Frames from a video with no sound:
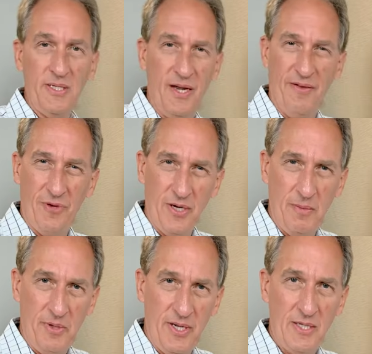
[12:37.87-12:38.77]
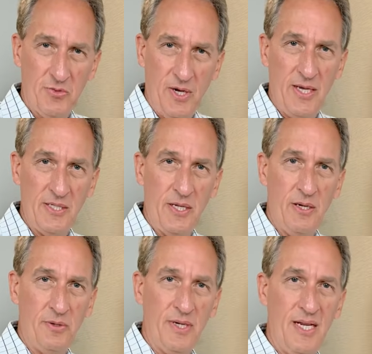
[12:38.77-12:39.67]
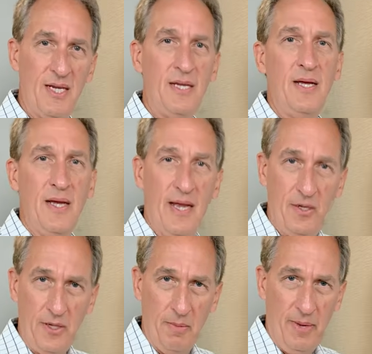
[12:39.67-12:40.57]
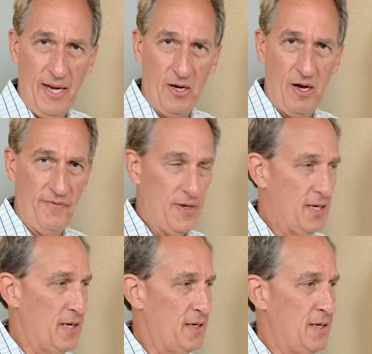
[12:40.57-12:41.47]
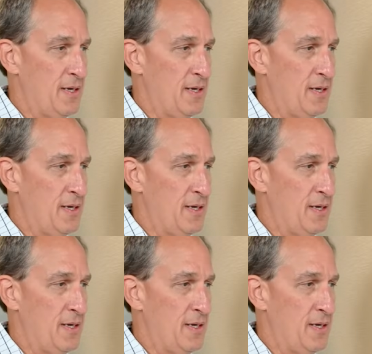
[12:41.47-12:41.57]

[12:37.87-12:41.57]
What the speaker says: and after a couple of days realize they don't need it, and you can back off again.